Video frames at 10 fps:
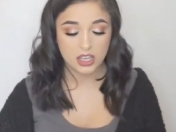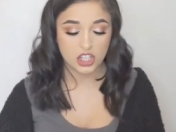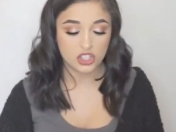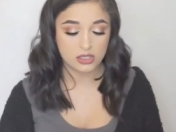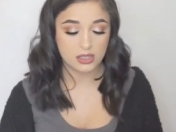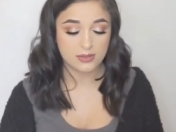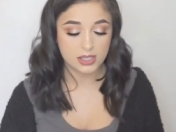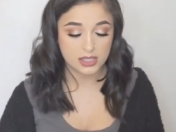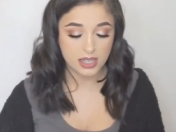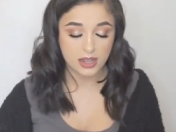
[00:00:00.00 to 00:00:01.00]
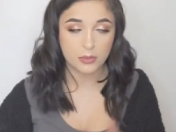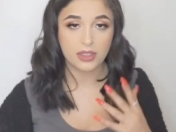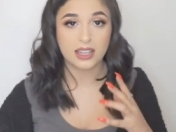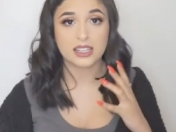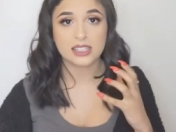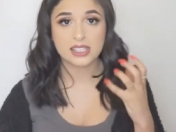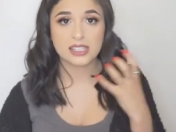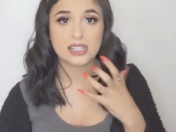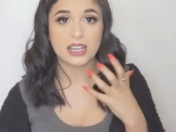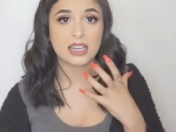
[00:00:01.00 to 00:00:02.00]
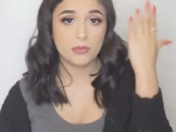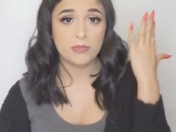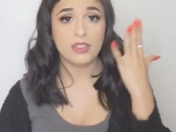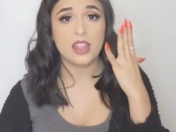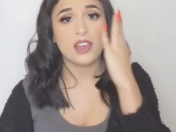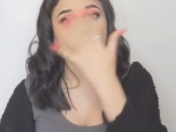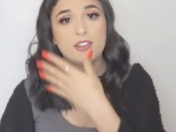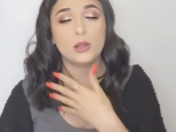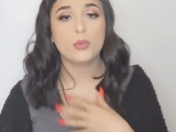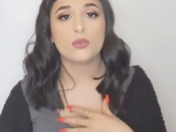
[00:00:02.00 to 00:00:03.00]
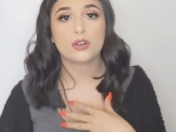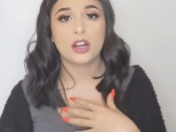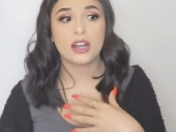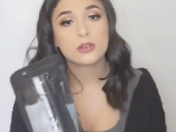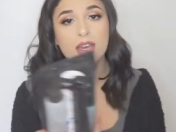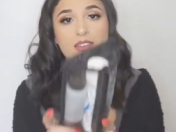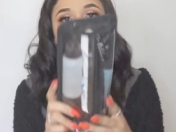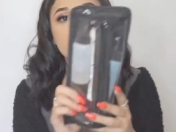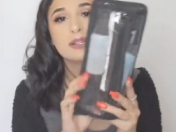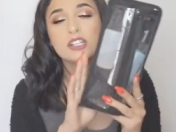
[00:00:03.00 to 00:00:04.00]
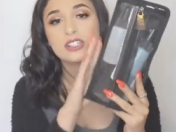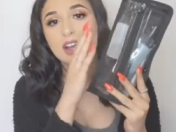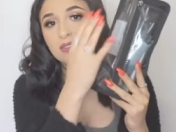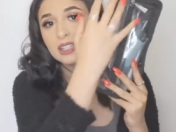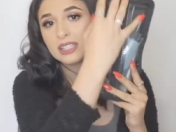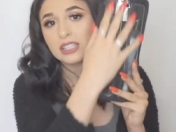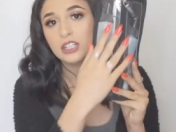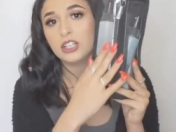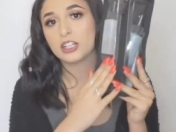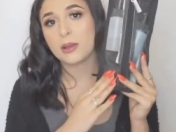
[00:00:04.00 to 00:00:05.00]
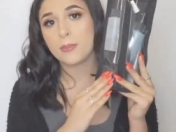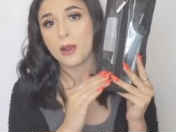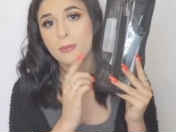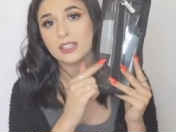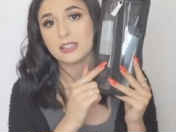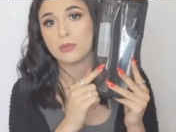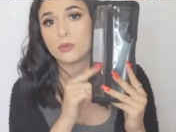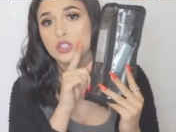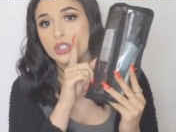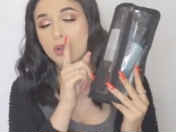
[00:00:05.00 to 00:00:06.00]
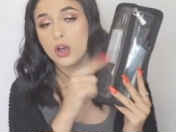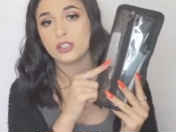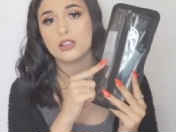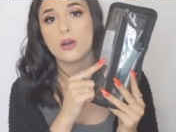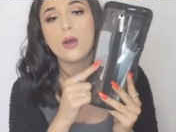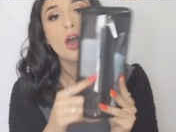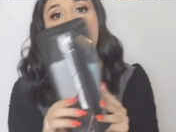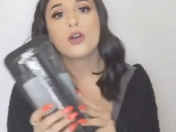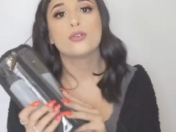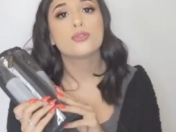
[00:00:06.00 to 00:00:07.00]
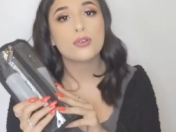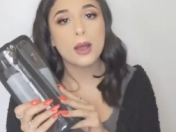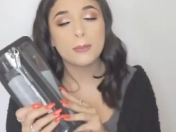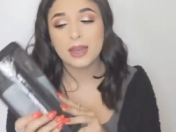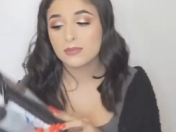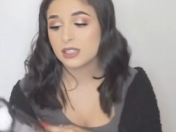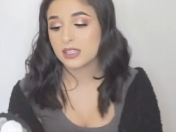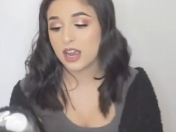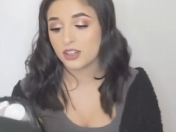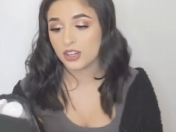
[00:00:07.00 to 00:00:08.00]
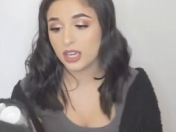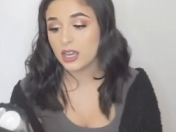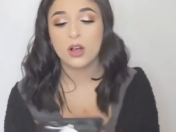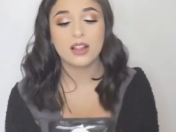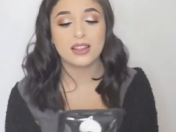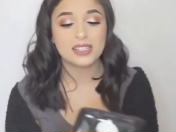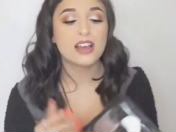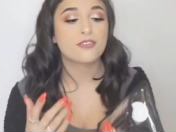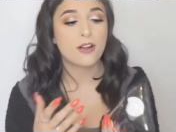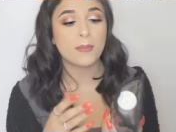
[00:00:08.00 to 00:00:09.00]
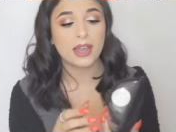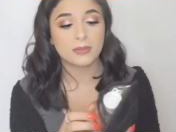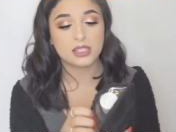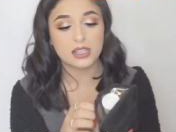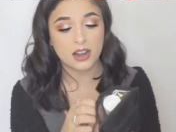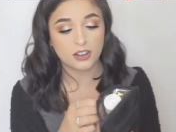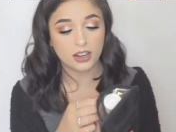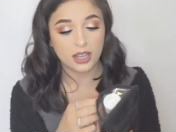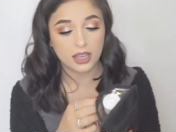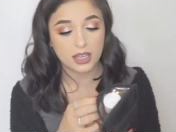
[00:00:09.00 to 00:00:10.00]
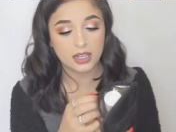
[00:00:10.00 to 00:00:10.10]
It just leaves the skin with like a sticky film over it. So yeah, this is what I just have in this little compartment zipper, which is also from Makeup Designery. Well, it's not from Makeup Designery.